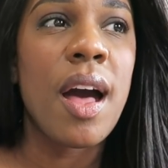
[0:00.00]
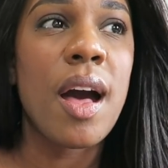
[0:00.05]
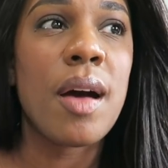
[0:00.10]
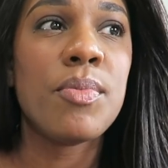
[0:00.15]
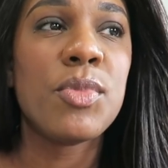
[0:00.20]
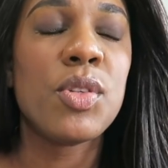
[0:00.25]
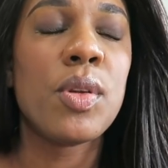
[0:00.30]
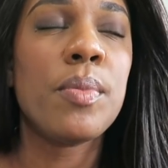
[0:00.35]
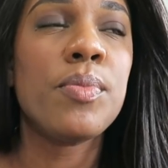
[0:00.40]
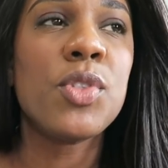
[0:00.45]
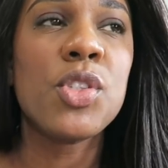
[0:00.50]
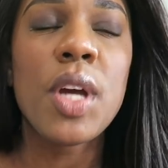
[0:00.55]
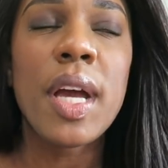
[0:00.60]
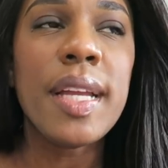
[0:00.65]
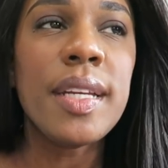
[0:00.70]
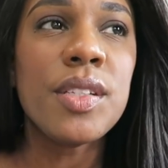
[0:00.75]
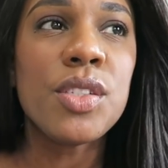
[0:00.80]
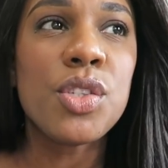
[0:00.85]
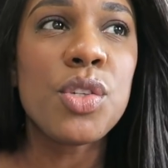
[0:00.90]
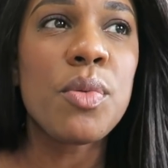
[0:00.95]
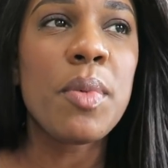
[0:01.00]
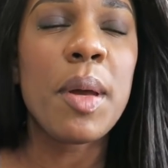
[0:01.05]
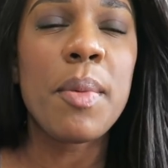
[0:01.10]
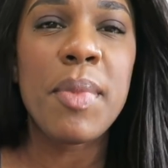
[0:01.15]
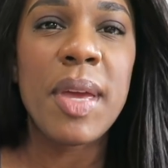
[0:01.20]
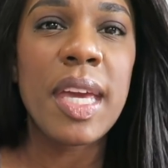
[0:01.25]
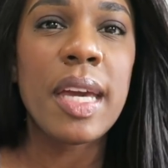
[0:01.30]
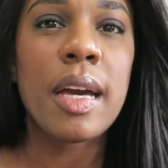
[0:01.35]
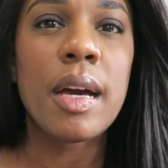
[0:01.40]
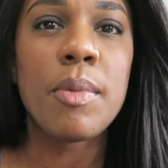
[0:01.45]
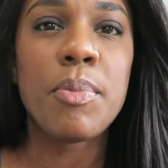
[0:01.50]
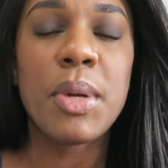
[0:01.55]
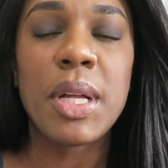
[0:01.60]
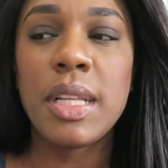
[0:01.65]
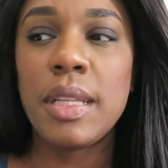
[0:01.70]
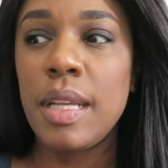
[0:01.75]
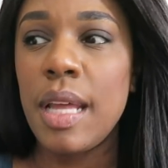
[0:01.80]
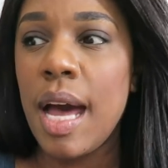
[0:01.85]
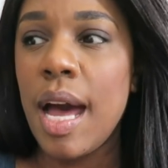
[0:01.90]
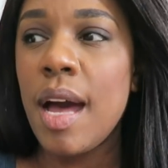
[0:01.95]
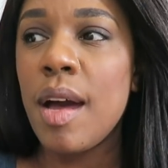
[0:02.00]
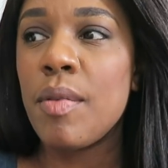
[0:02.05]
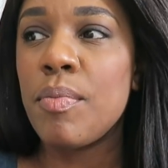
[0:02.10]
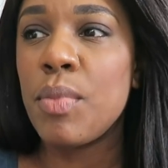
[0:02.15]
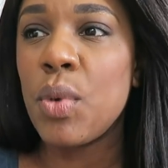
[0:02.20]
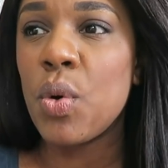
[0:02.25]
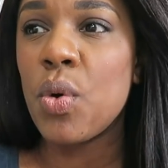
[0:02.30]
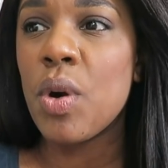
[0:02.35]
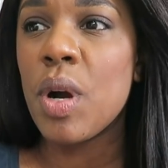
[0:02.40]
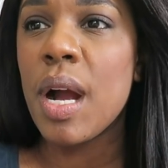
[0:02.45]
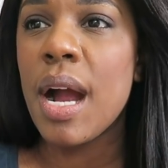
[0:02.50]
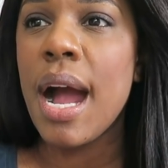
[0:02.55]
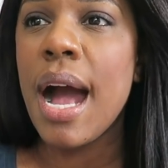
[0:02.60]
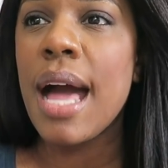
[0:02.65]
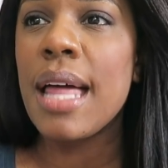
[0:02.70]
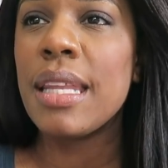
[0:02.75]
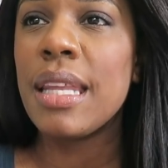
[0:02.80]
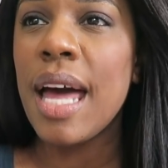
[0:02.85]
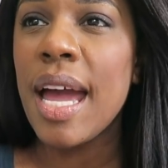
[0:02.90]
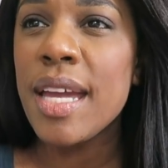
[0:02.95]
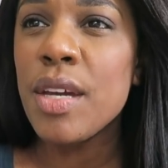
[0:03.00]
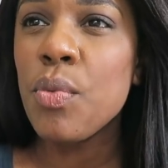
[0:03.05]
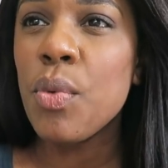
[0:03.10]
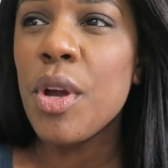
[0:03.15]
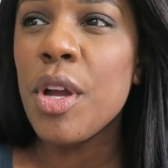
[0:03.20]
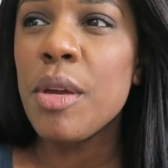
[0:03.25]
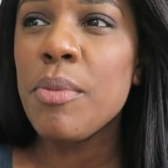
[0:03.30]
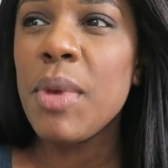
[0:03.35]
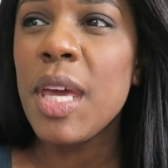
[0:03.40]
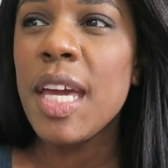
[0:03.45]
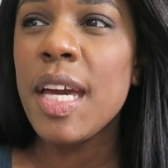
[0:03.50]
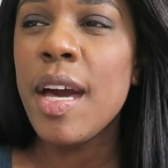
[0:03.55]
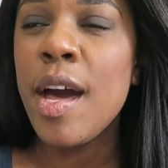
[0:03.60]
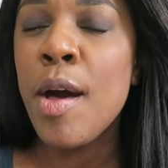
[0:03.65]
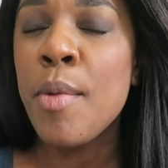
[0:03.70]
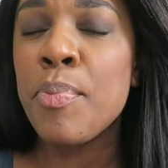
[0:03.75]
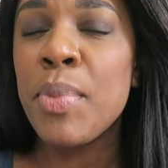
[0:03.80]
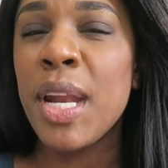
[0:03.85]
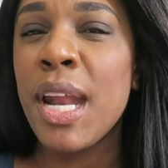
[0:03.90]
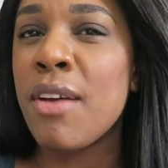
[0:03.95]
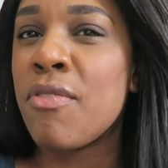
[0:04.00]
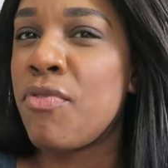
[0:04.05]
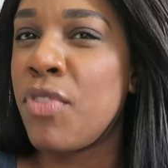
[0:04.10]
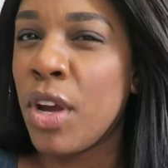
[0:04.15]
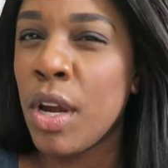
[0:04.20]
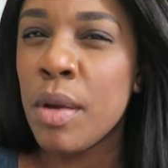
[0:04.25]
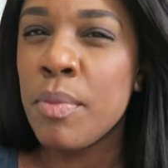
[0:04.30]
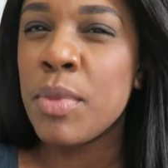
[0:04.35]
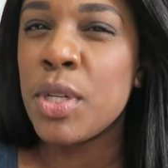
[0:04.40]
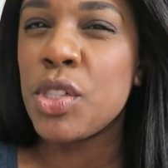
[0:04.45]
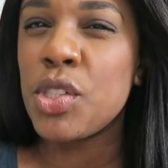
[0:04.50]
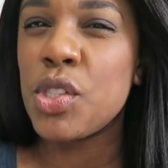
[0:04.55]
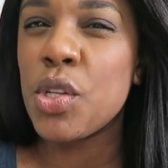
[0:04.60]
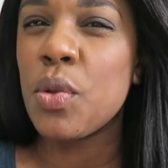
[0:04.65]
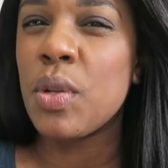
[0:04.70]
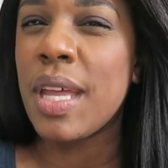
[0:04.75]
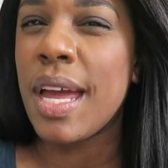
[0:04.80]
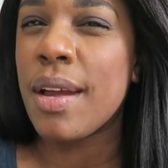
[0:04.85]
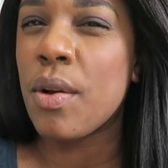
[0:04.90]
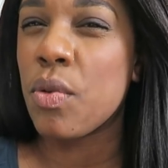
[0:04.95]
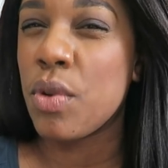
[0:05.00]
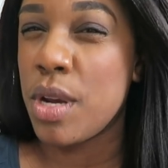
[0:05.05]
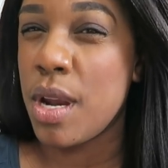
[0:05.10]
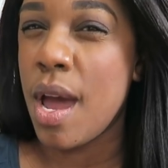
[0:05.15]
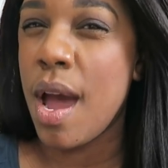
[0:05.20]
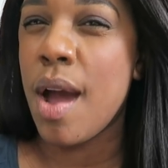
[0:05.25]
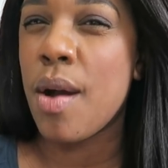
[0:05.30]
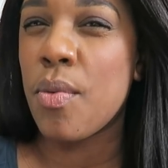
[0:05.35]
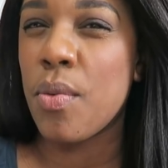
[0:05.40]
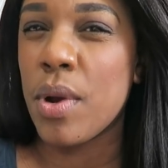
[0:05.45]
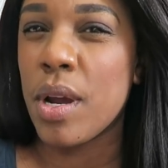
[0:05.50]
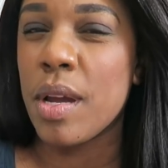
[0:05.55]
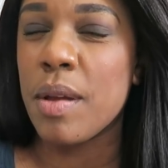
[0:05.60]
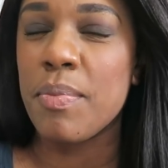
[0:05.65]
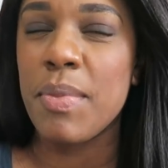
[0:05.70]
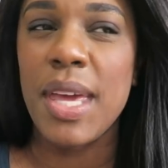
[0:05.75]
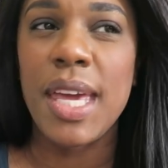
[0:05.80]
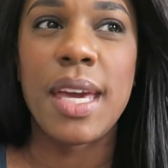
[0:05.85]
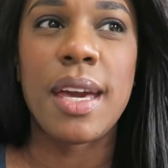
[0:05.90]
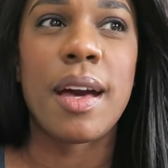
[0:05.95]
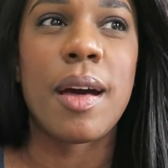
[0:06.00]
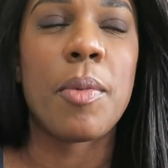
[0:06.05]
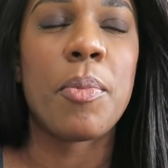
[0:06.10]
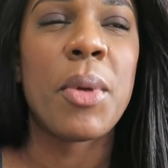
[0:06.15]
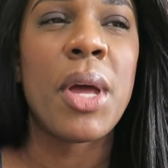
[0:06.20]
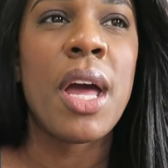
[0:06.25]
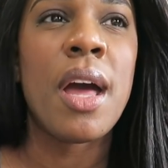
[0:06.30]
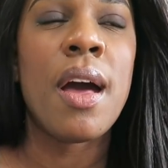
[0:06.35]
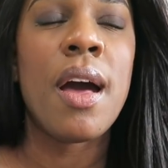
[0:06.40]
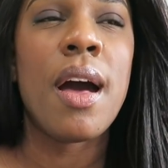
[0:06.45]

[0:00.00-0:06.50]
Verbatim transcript: Um, I'm trying to do my makeup a lot more. I like wearing makeup, but I very much so like not wearing makeup.